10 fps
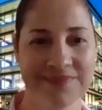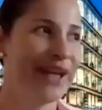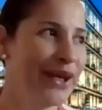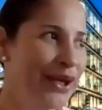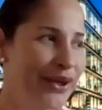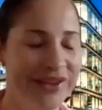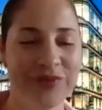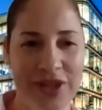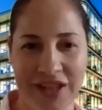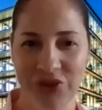uh, it's
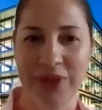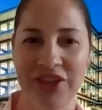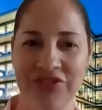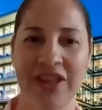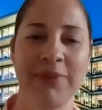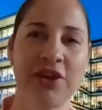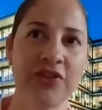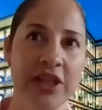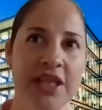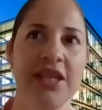funny that you mentioned that
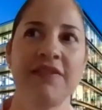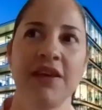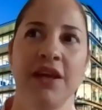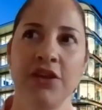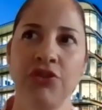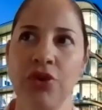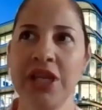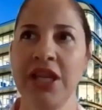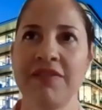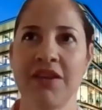because indeed uh, you
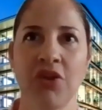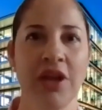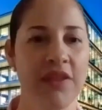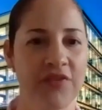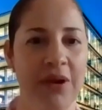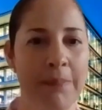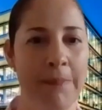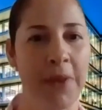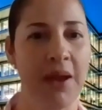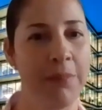need a totally different
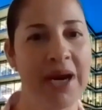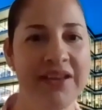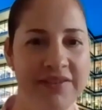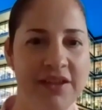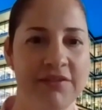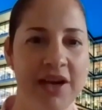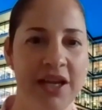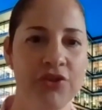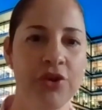uh, mindset, right?